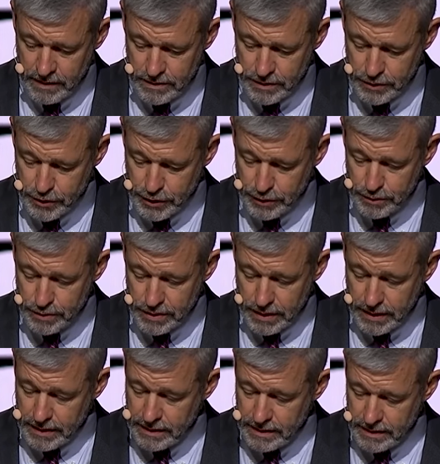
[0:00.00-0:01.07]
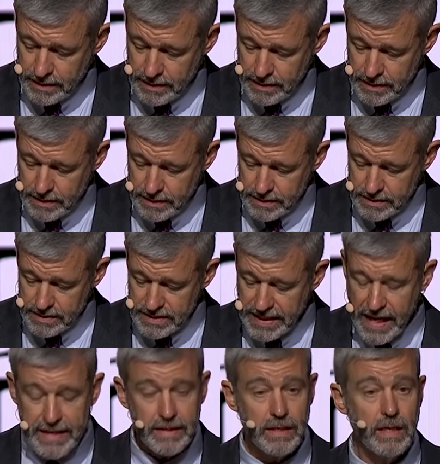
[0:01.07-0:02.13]
To Jews, a
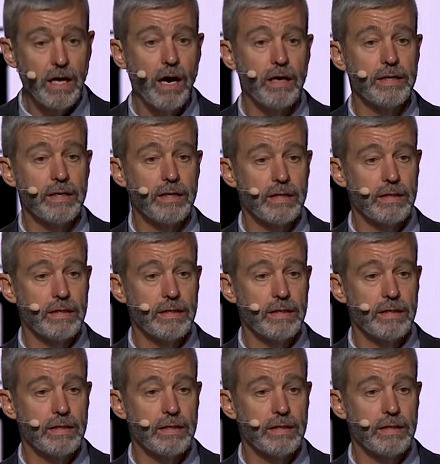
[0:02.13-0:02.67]
scandalon,